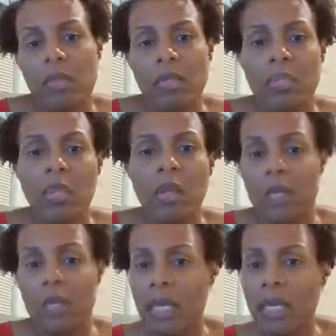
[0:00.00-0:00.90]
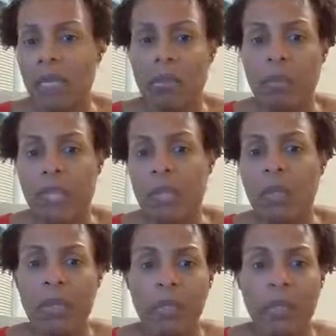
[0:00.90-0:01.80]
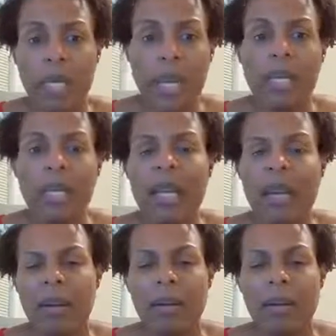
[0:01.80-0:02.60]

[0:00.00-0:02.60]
show the keto menu and what I eat,